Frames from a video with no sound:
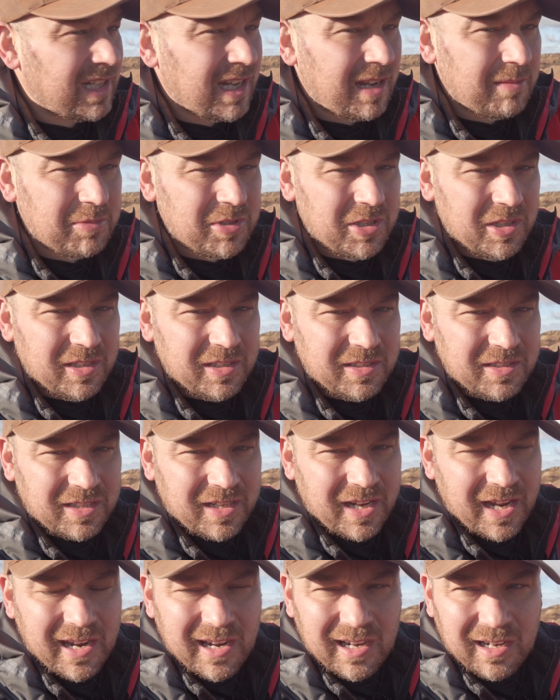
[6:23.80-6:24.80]
capture the
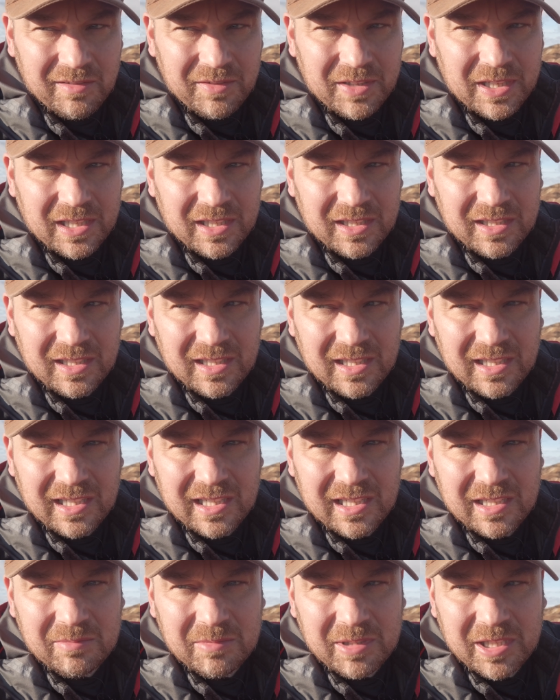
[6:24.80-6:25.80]
scale of it
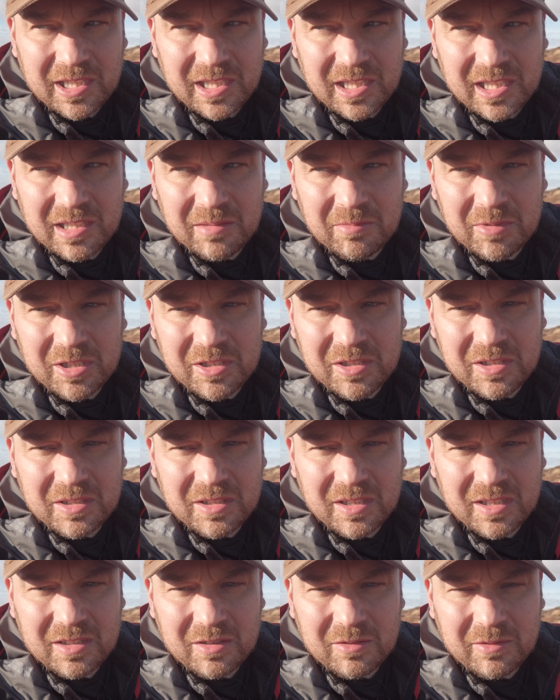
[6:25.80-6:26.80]
in an image
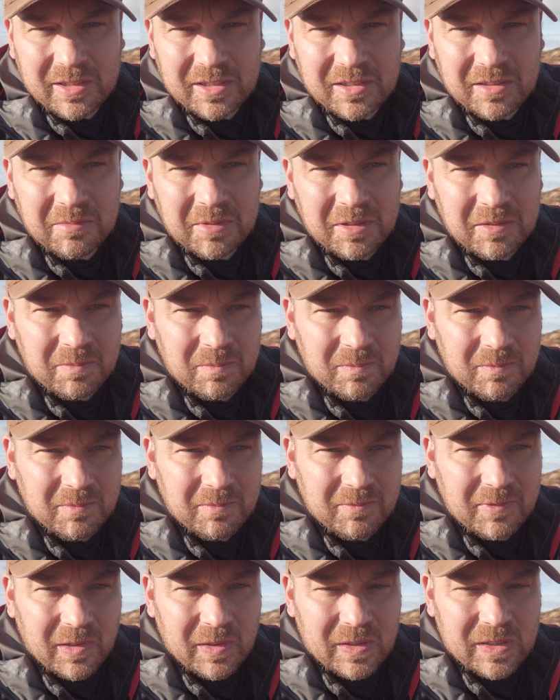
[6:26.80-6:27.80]
is always going to be
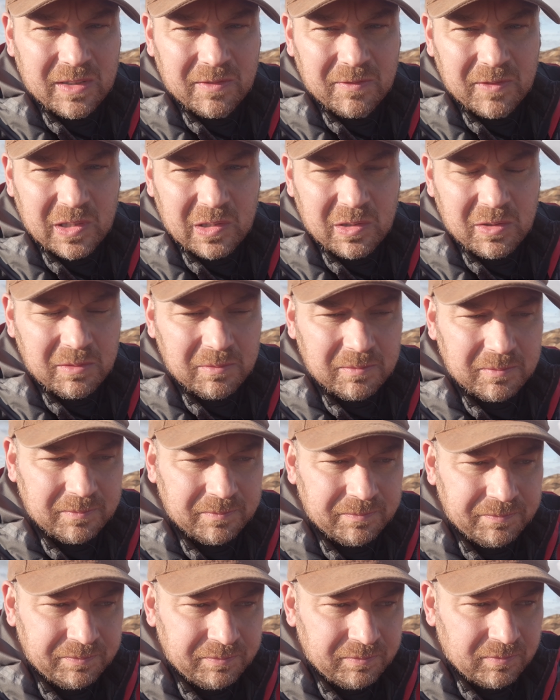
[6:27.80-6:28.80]
very difficult,
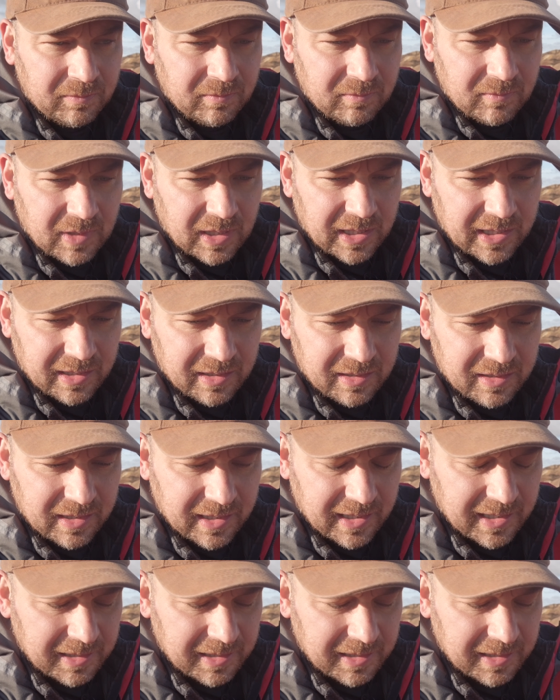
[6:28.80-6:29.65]
and